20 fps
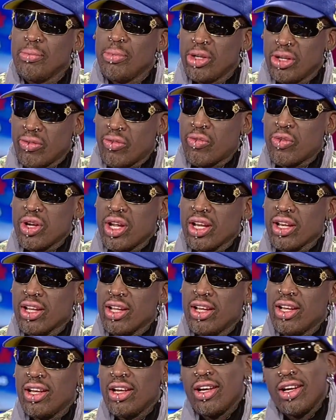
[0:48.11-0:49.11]
been a friend.
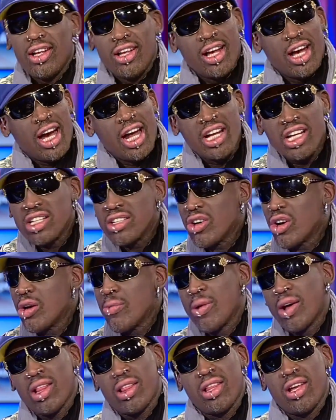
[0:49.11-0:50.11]
I didn't talk
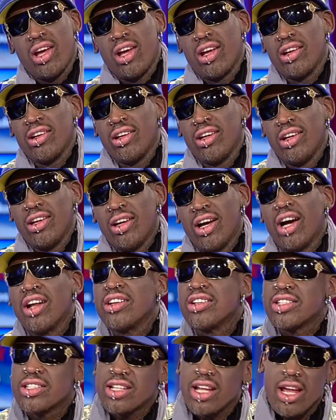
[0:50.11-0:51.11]
about that. I
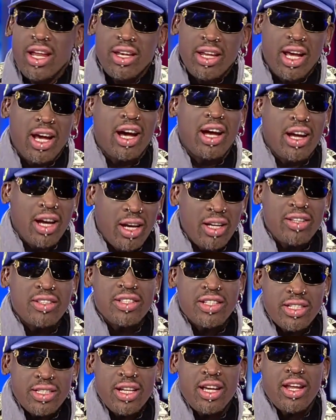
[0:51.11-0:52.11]
understand that. I
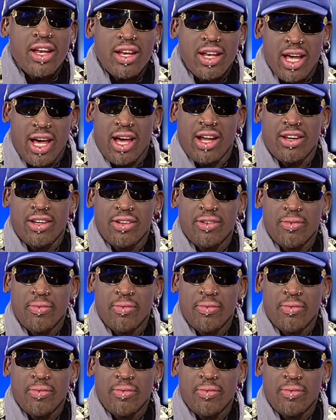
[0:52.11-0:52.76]
understand that.